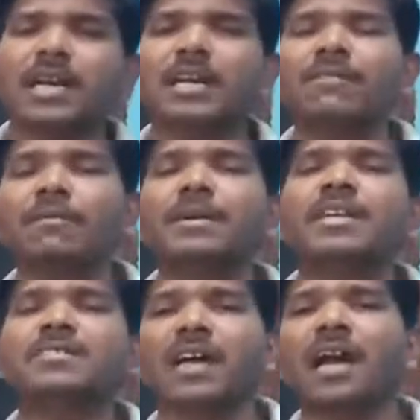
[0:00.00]
that will be
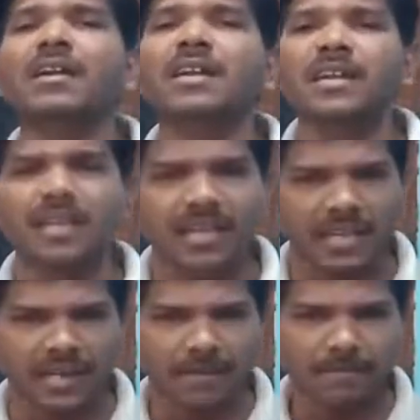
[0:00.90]
designed in
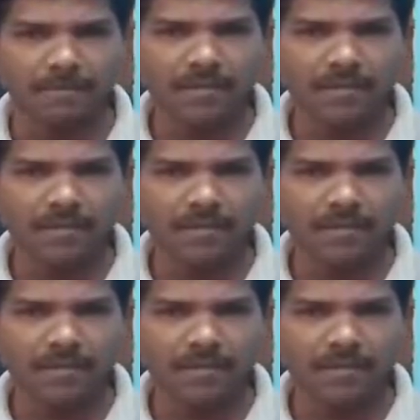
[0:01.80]
India.